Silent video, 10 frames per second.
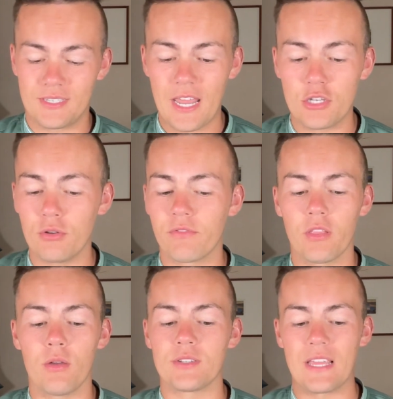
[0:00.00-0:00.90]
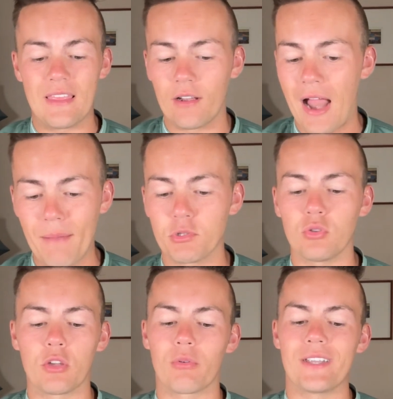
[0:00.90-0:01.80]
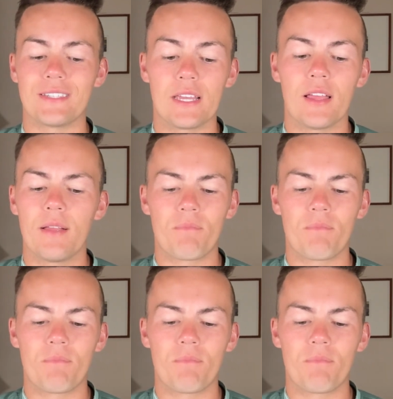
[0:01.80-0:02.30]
Stay tuned for those. They're absolutely crazy.